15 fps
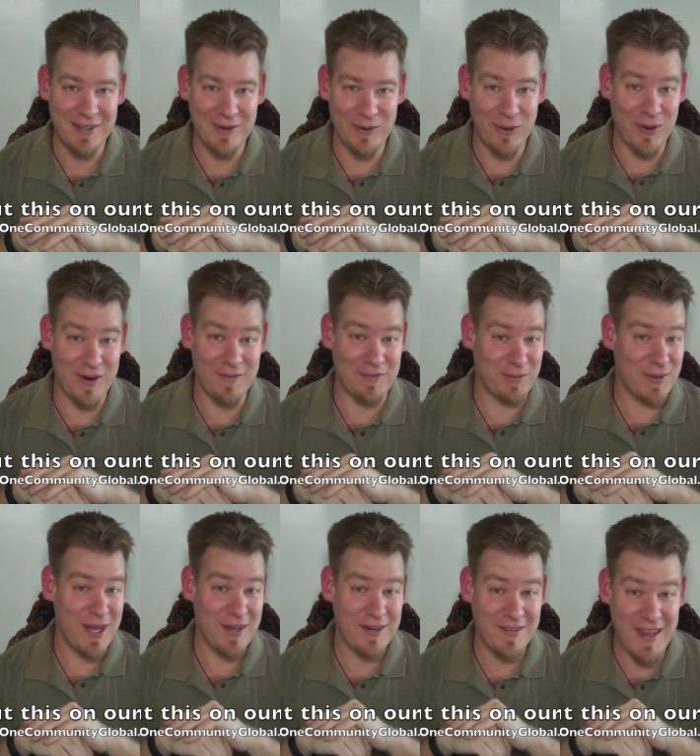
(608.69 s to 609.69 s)
or if
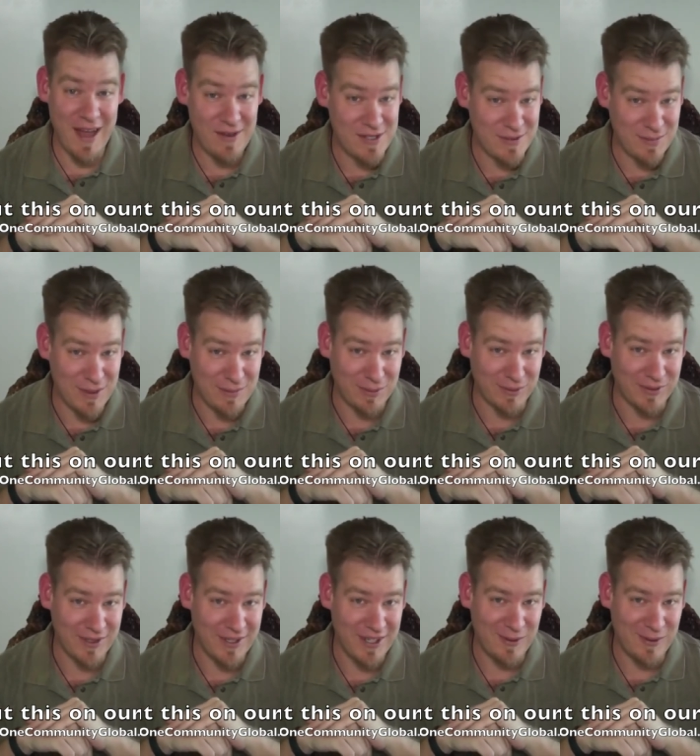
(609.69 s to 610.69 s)
300,000 people
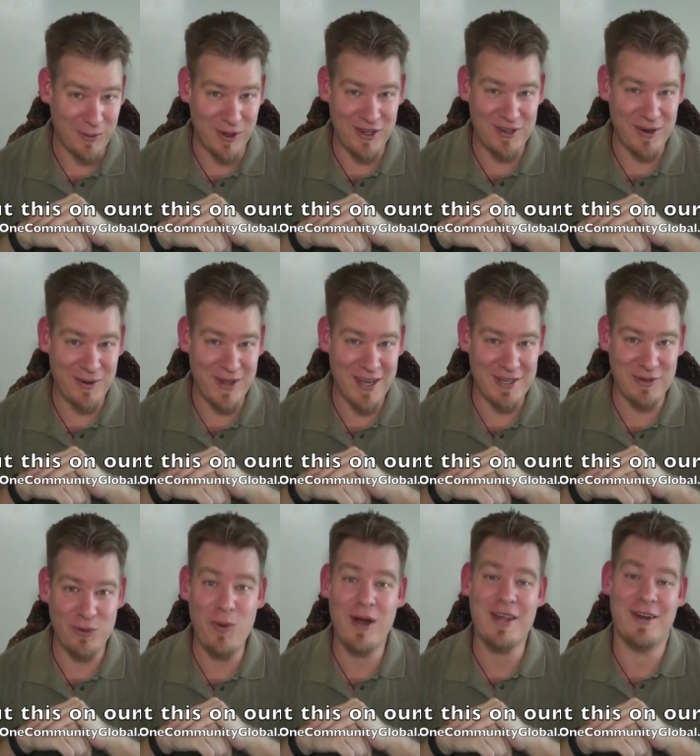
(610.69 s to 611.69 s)
were to donate
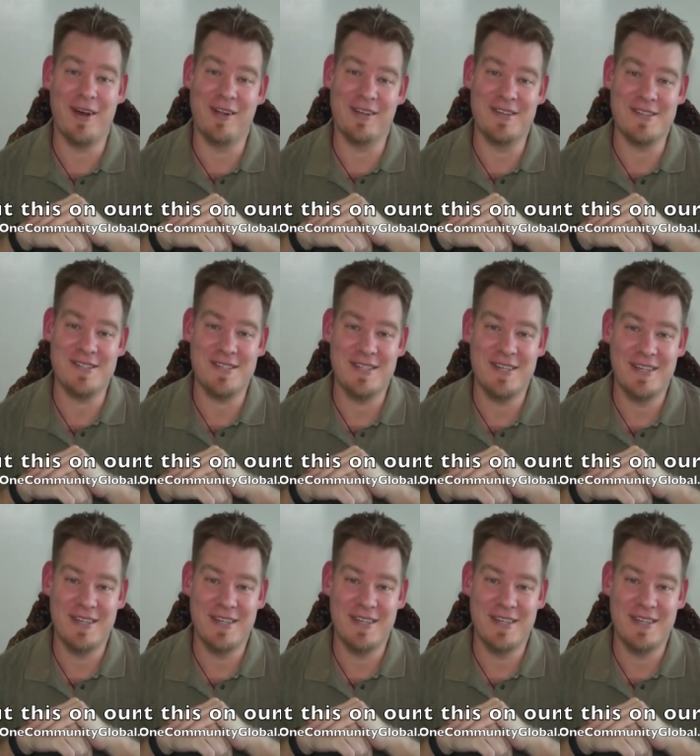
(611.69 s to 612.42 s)
$20,